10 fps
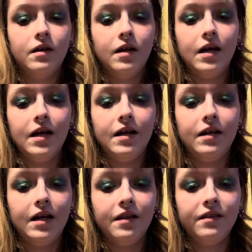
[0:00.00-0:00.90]
And
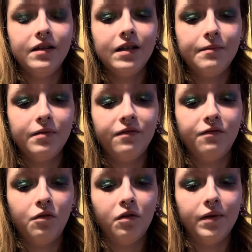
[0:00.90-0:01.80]
I think that
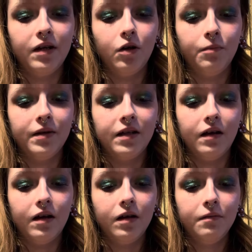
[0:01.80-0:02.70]
before we open it
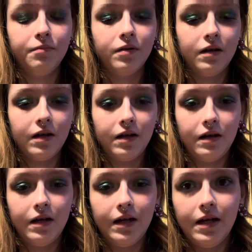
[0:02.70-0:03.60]
up,
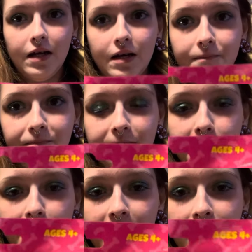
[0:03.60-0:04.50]
I am
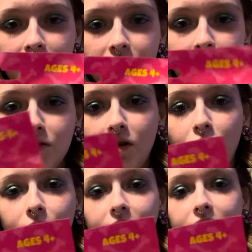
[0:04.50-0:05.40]

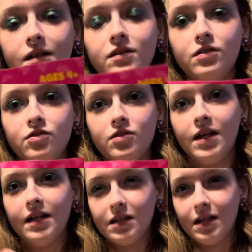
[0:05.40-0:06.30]
going to try
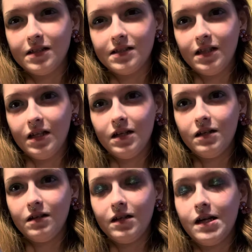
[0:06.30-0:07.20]
and not see
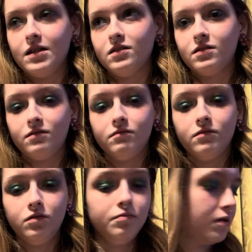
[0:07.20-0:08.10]
it and just, oops,